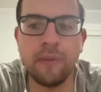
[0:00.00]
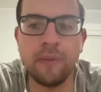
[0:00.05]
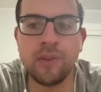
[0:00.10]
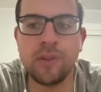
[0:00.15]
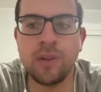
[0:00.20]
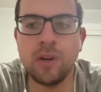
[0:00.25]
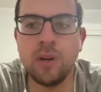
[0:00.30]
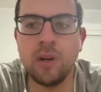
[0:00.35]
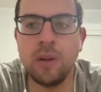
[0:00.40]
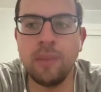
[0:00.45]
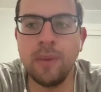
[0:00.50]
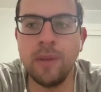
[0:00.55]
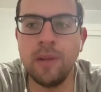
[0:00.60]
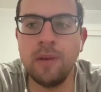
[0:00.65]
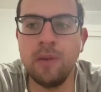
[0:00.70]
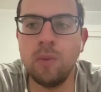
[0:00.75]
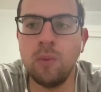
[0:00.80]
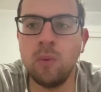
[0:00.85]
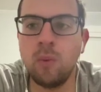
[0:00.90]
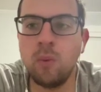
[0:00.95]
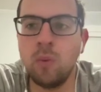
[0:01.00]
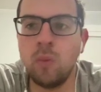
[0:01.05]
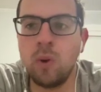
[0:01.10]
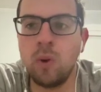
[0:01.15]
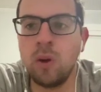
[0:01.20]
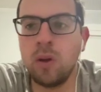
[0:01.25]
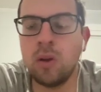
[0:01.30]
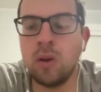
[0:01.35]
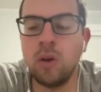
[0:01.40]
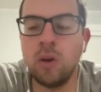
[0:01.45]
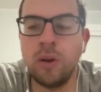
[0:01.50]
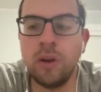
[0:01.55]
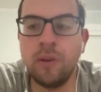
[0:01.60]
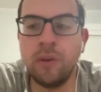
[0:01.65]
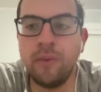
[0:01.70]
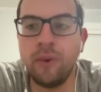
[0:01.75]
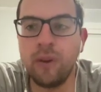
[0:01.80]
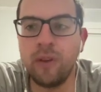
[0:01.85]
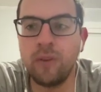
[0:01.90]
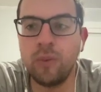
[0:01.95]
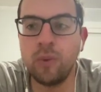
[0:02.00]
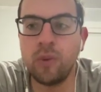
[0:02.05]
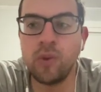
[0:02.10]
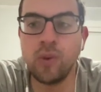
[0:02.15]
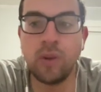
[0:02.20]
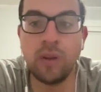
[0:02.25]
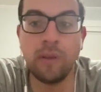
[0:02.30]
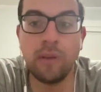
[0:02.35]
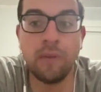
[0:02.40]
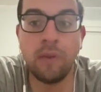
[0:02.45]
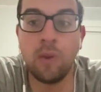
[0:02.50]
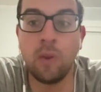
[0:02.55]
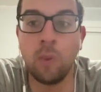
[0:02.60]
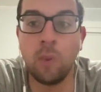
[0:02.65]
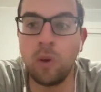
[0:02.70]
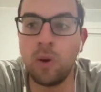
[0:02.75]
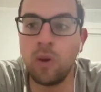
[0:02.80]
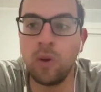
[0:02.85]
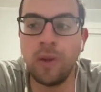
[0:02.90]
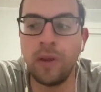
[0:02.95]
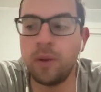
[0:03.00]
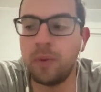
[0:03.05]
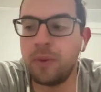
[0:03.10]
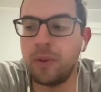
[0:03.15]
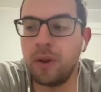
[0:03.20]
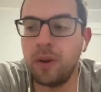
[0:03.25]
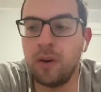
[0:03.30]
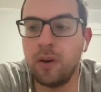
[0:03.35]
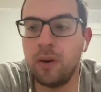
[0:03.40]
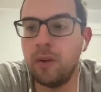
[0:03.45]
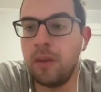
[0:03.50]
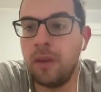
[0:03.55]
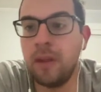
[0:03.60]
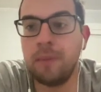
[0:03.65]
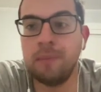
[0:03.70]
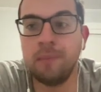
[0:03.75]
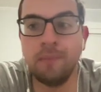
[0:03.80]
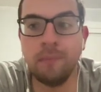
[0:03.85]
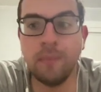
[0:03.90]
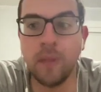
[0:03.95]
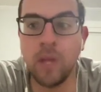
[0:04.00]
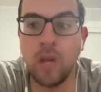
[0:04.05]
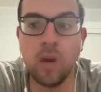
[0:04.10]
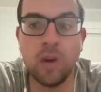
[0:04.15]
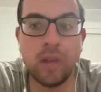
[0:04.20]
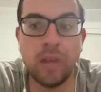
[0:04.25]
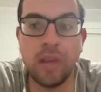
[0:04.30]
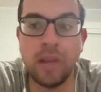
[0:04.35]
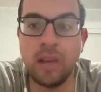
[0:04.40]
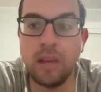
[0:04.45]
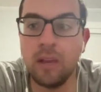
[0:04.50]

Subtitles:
for sure. I mean, what good advice would you give to the world out there that young